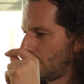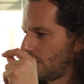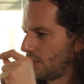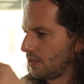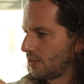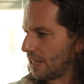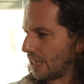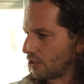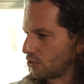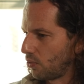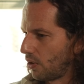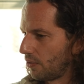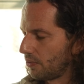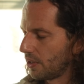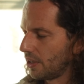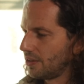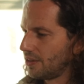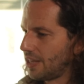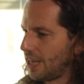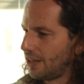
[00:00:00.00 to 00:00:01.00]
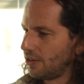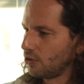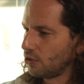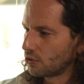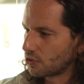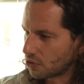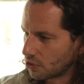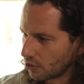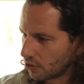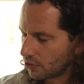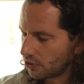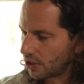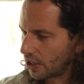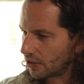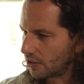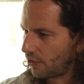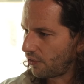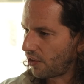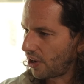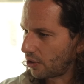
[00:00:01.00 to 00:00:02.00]
That's one. Then the second
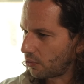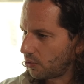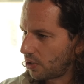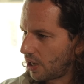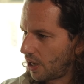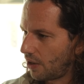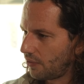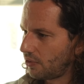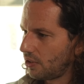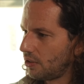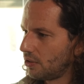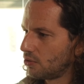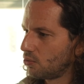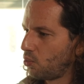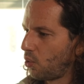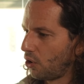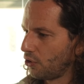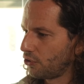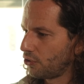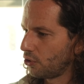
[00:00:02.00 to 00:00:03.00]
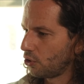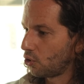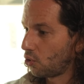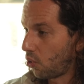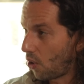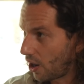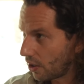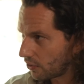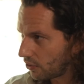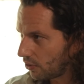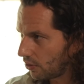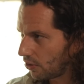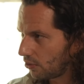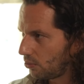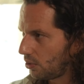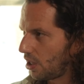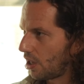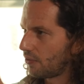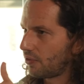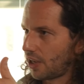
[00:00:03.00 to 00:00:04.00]
artifact we have is once a quarter,
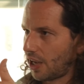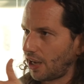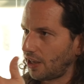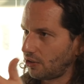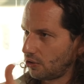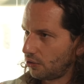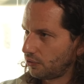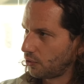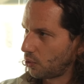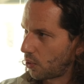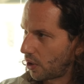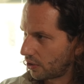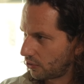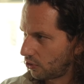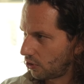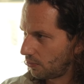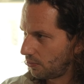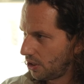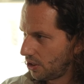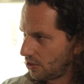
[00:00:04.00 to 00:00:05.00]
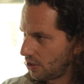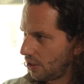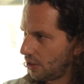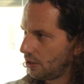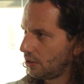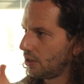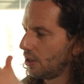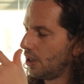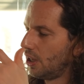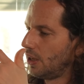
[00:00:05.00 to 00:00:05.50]
we have end of quarter meeting.